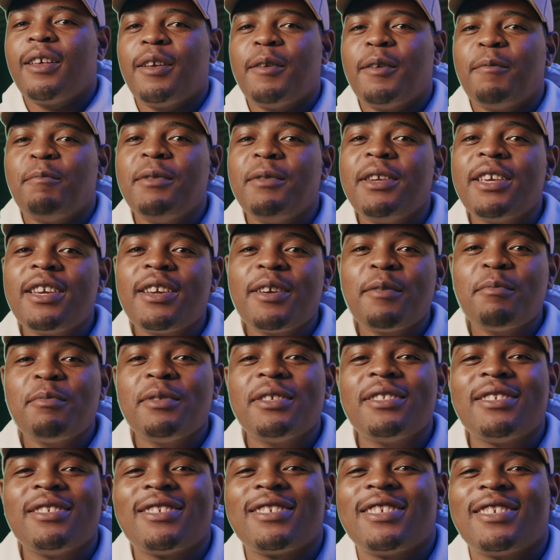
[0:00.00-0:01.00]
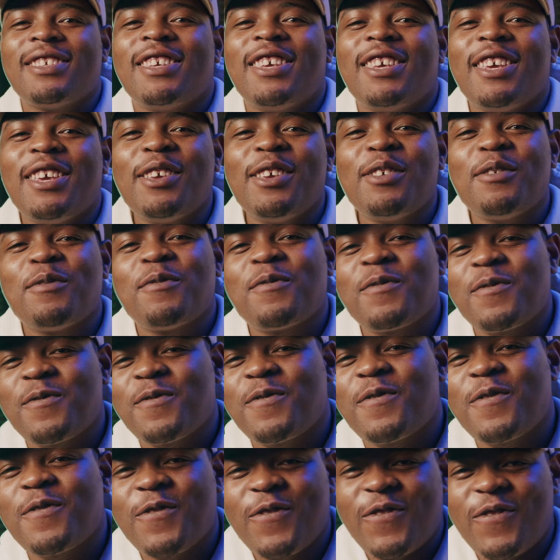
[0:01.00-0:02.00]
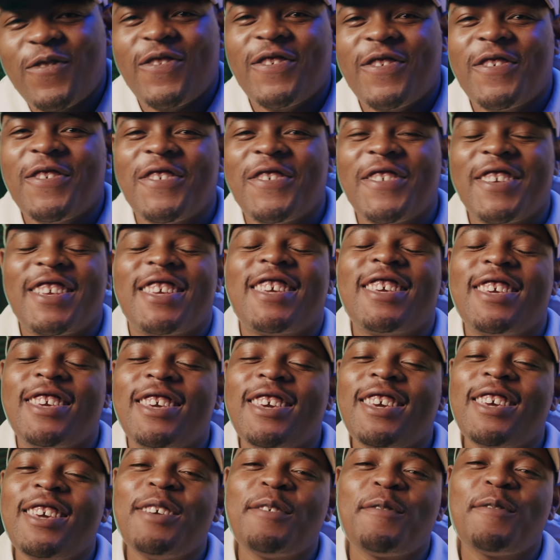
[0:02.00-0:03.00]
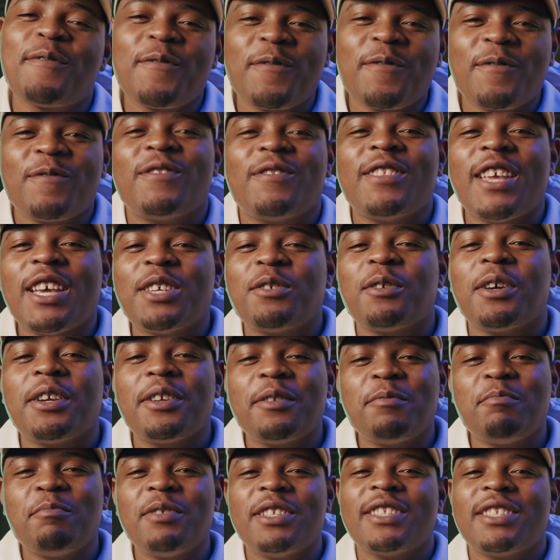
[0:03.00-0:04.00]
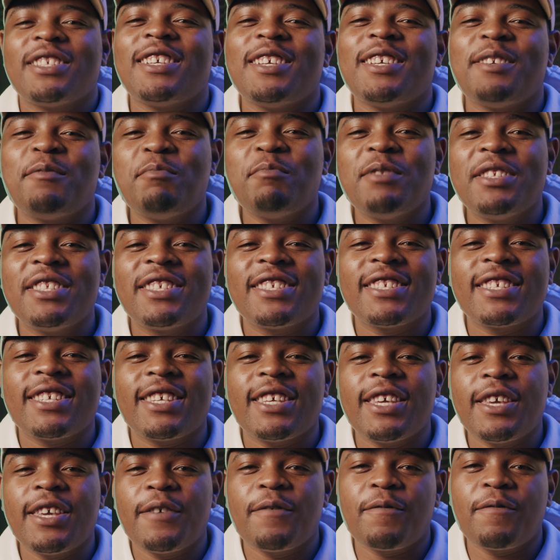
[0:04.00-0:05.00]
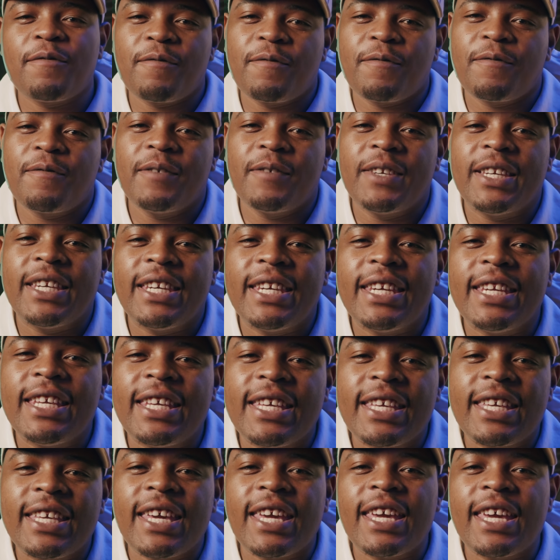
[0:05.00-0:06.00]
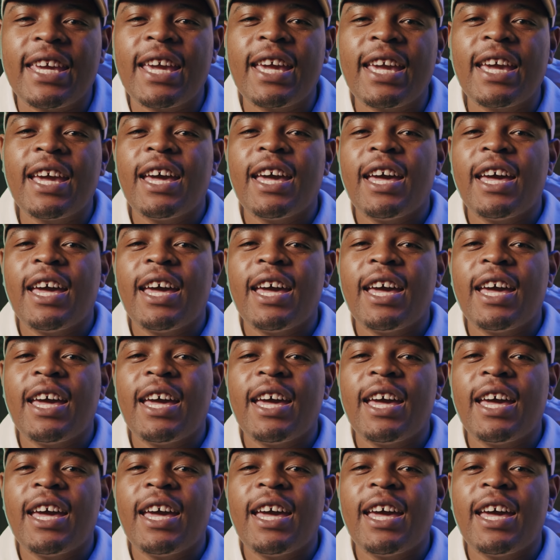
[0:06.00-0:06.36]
Mnike means give. Give, that's what it means. It means give. Mnike. Yeah.